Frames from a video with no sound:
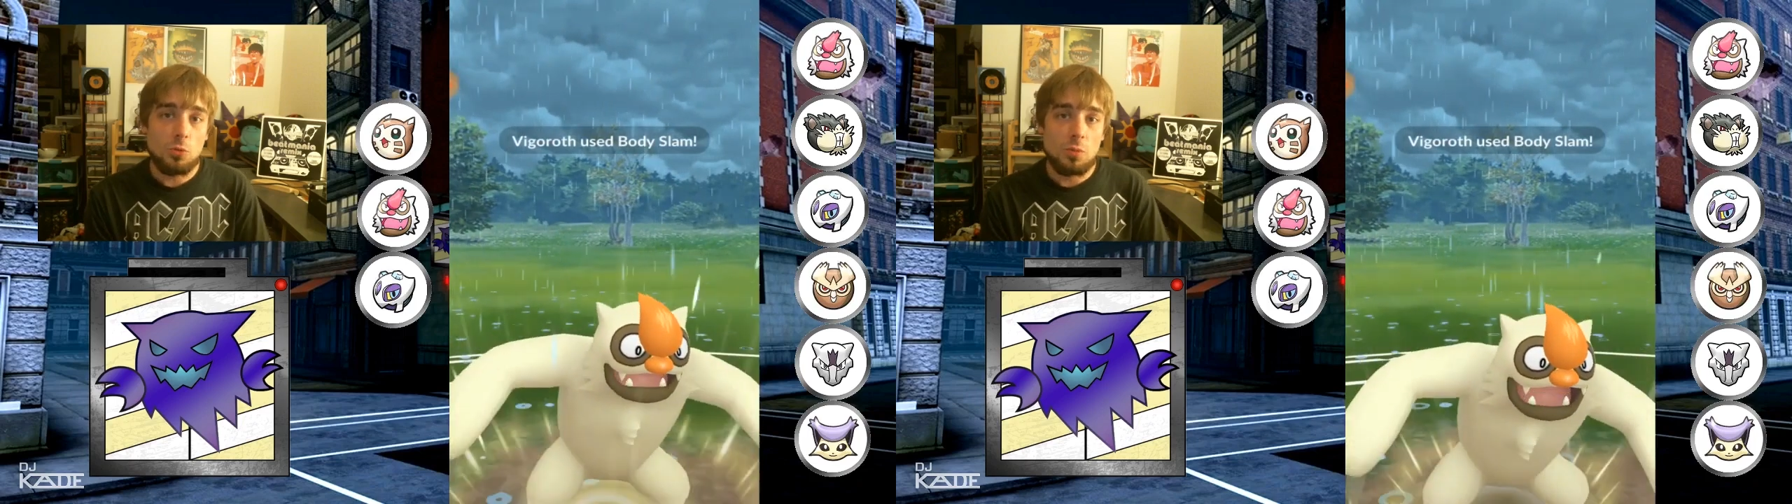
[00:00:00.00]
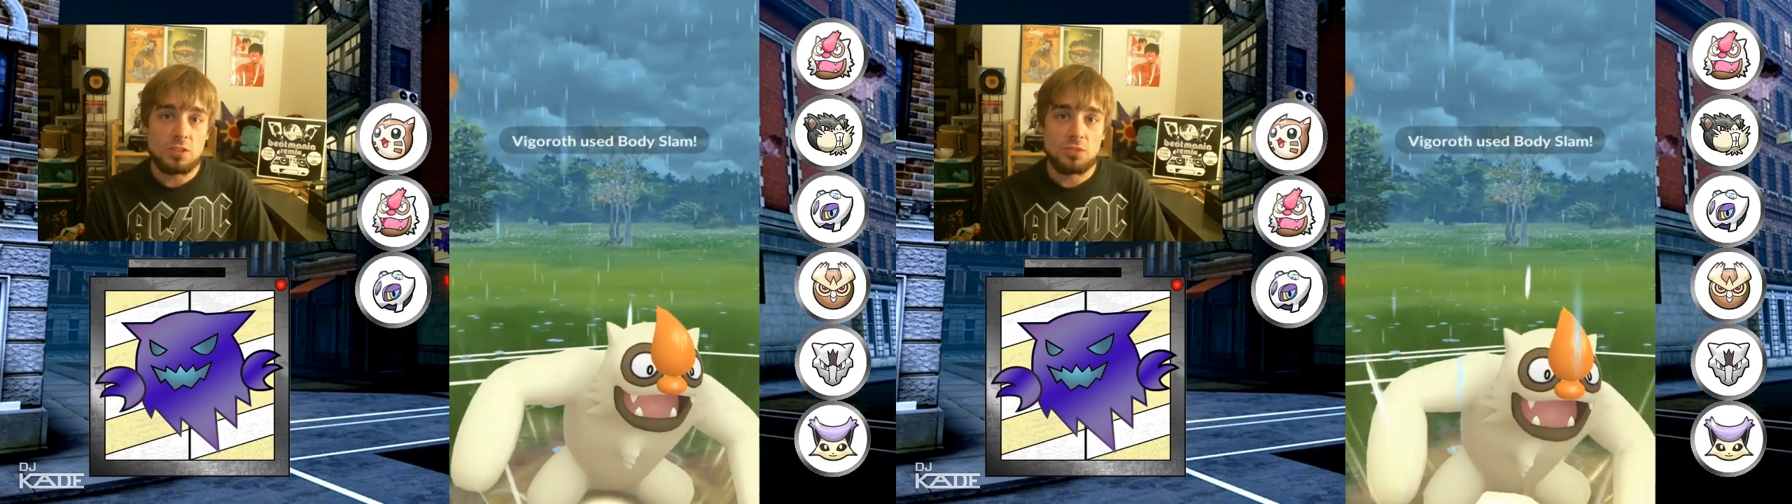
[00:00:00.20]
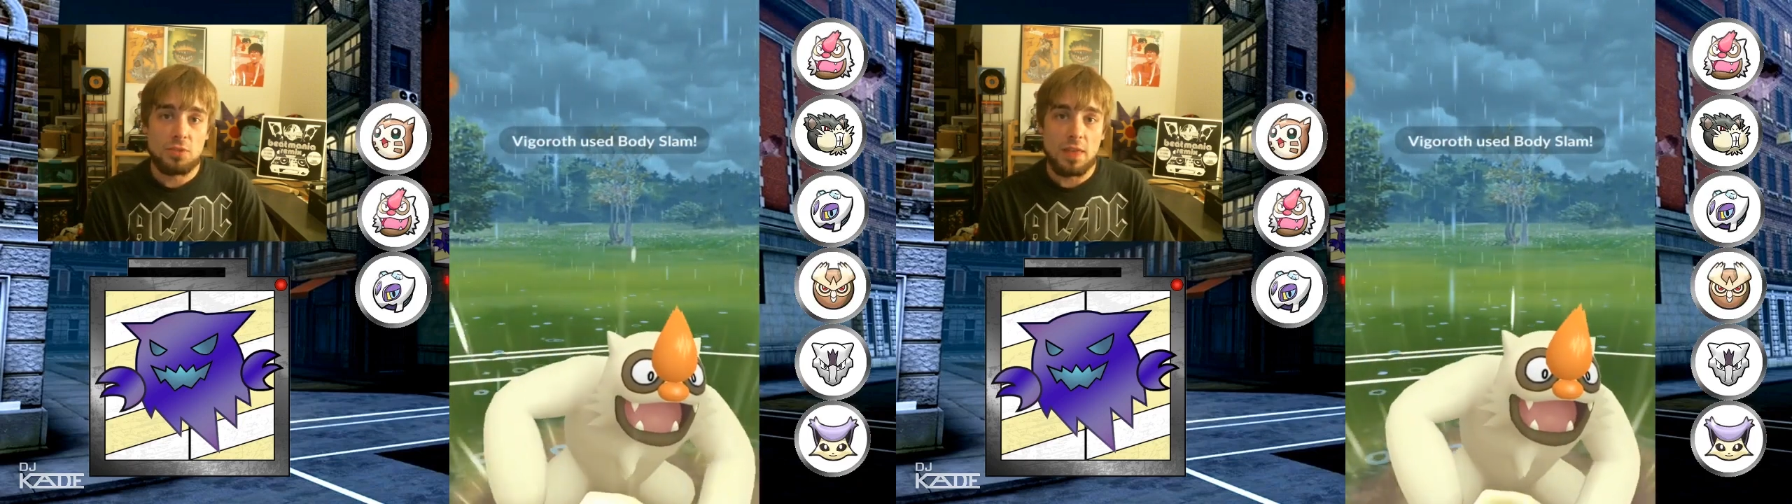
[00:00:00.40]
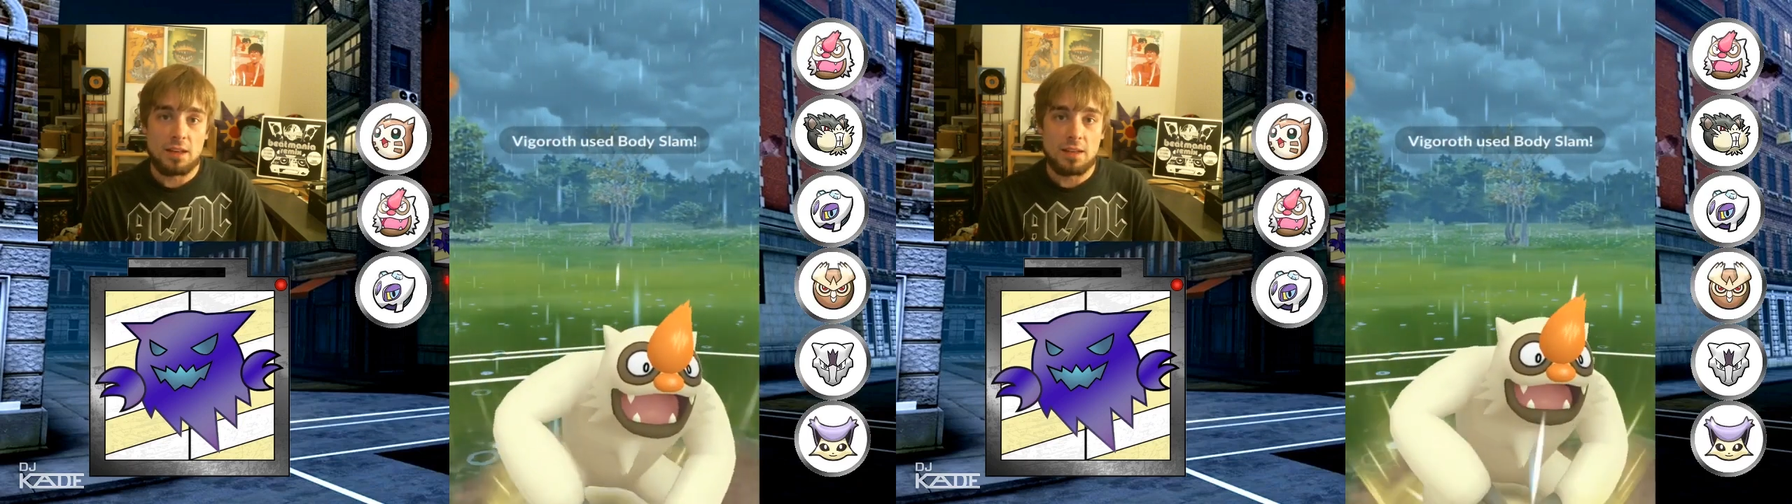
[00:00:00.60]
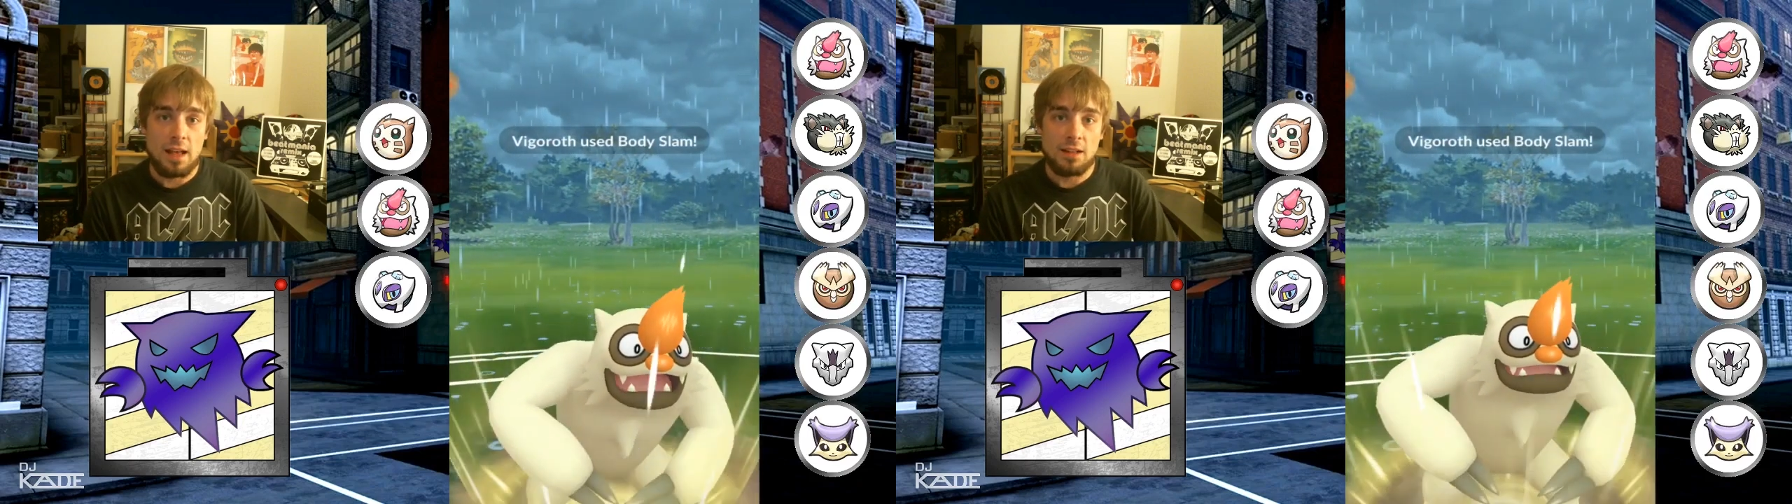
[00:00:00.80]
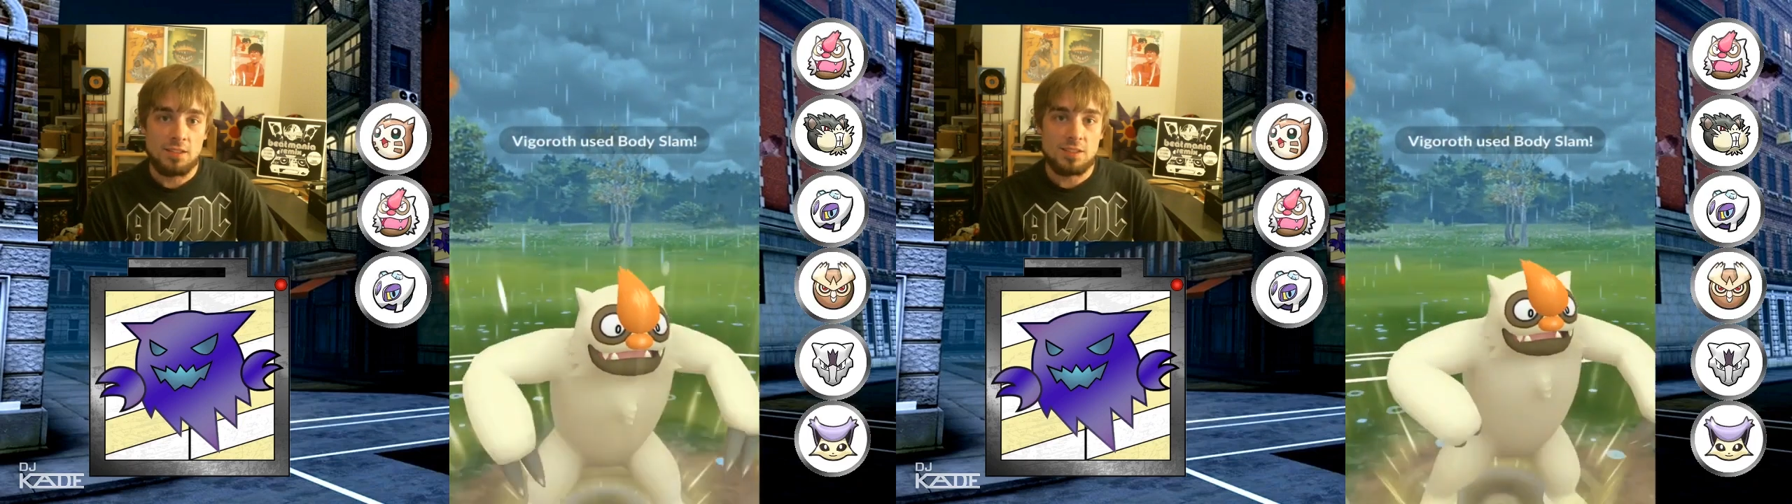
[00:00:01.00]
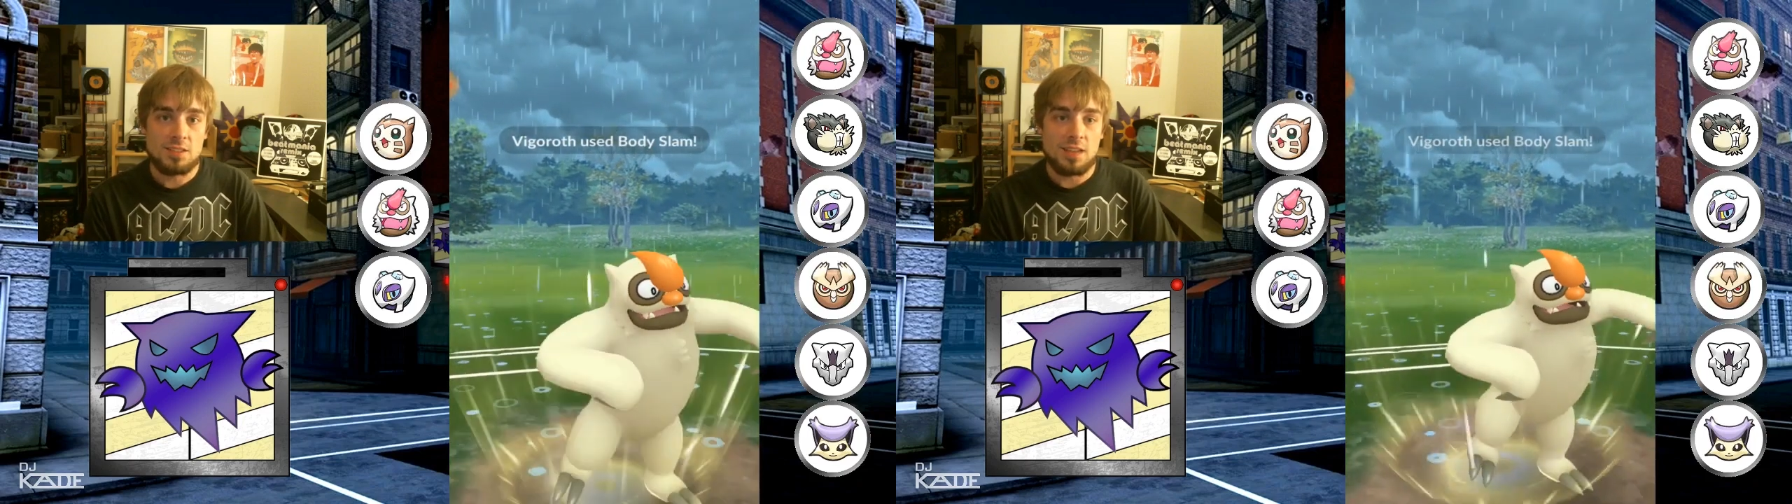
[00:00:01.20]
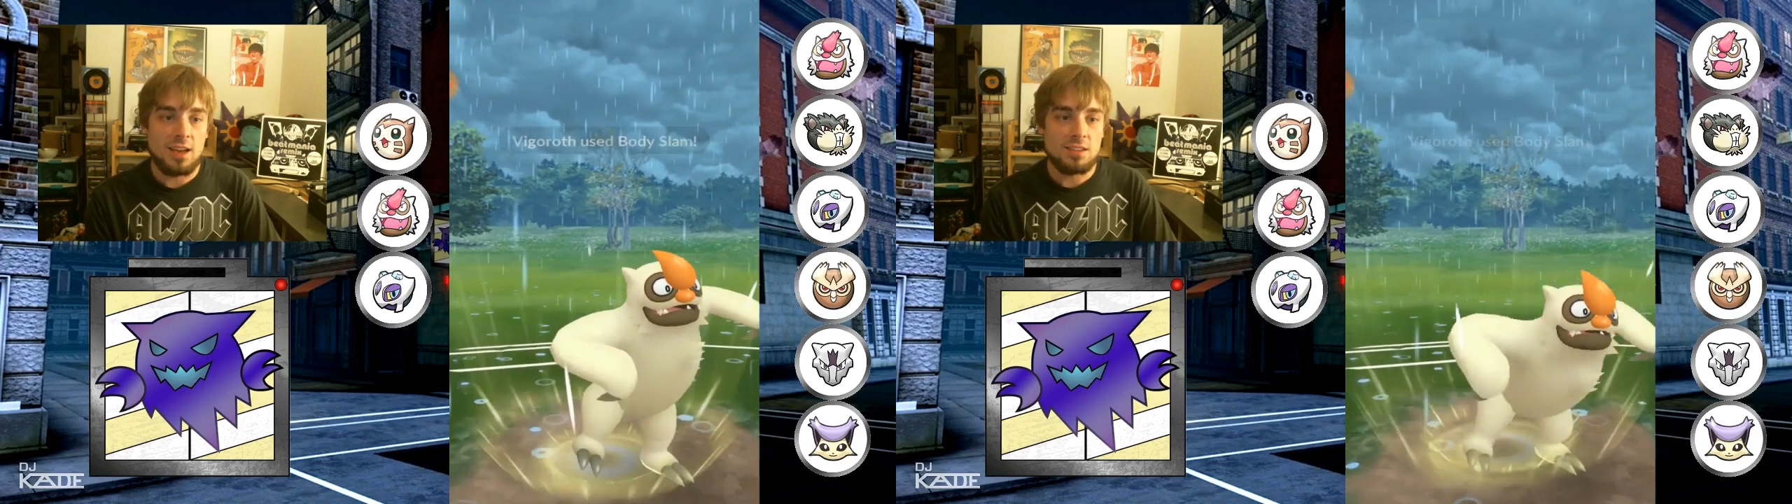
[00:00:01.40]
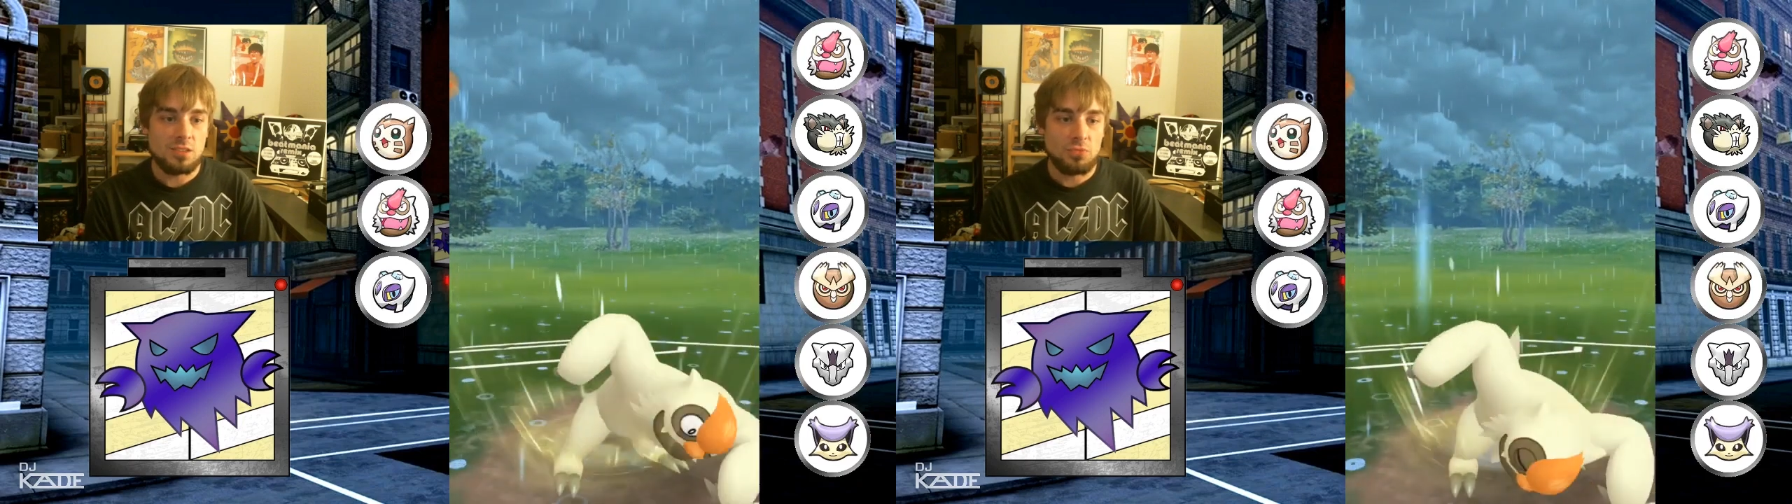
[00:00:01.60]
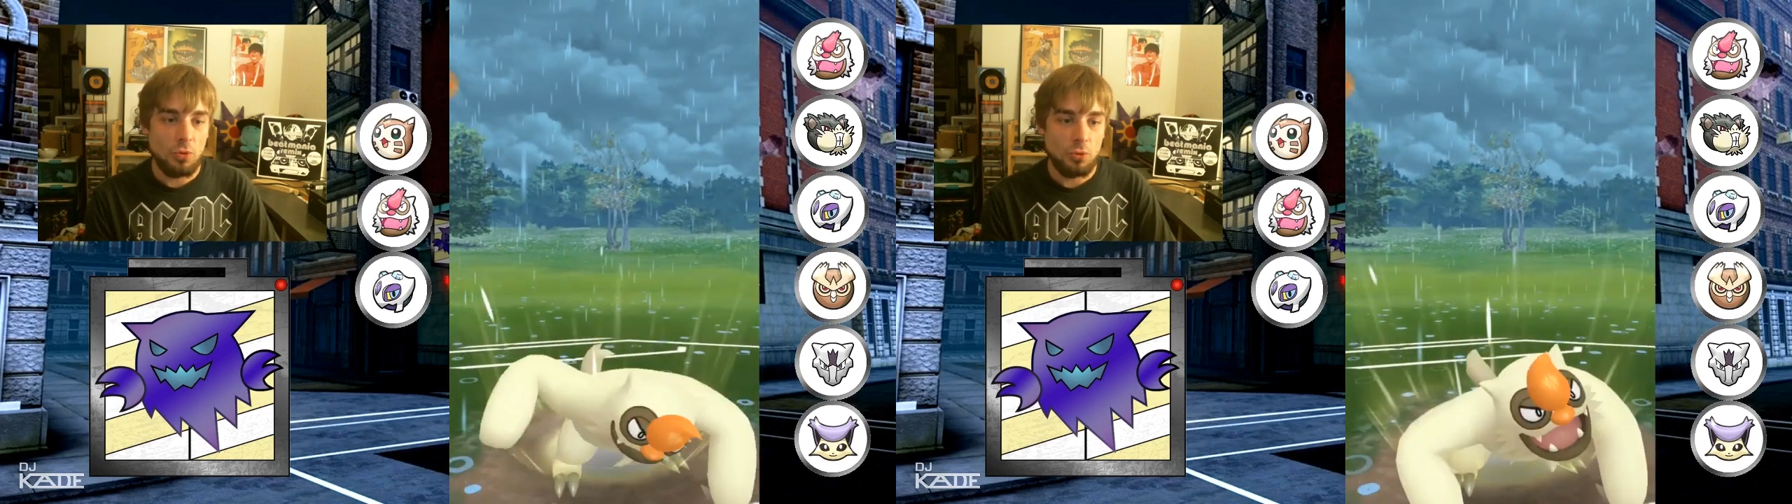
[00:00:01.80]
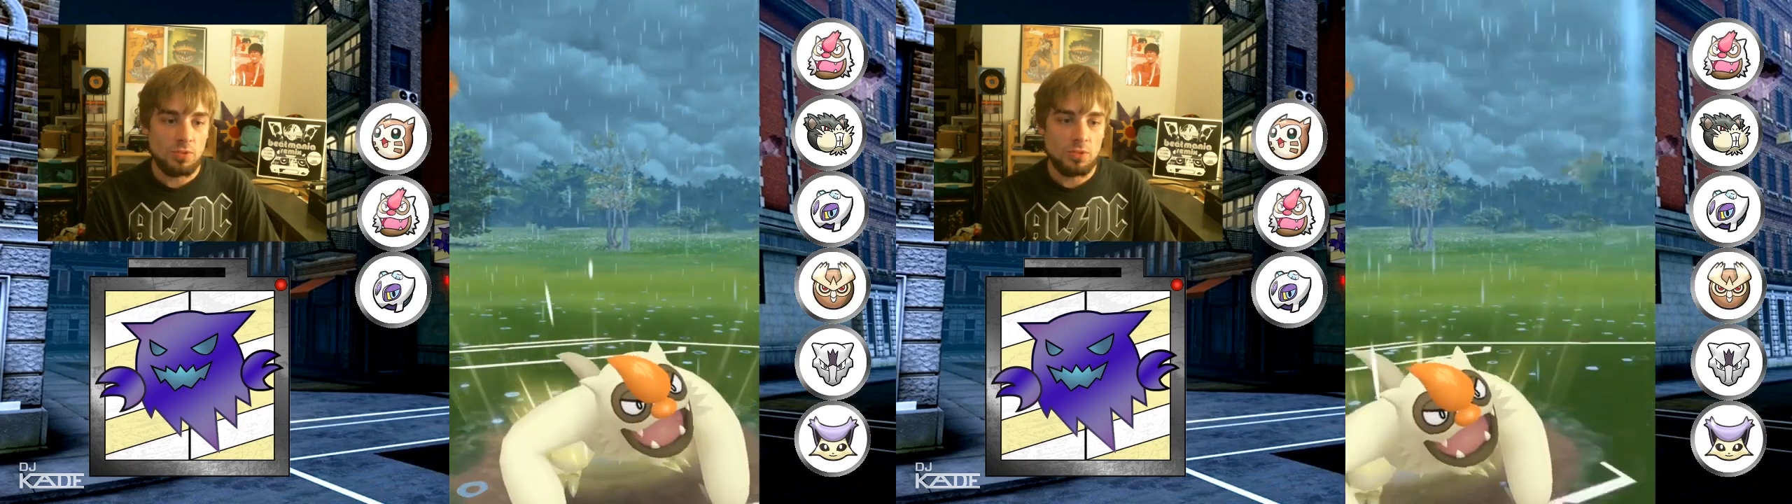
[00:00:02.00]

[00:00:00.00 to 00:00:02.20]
much for that analysis, Isaac Fulton.